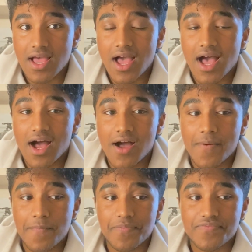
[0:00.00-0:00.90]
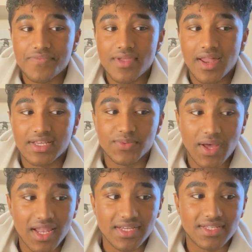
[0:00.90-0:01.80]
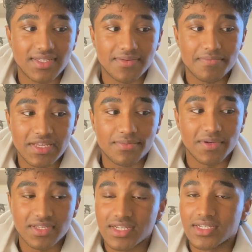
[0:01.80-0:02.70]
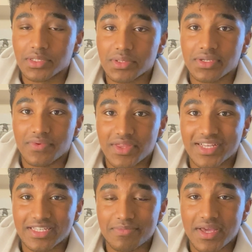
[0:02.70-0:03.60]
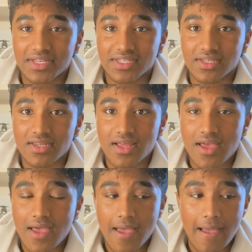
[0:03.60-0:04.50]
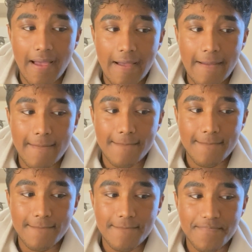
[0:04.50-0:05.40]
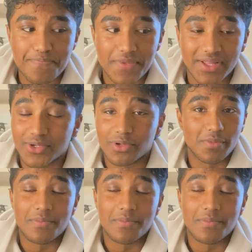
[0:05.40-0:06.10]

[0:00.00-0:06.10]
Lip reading: and as well as myth busting some of the things in medicine and talking about my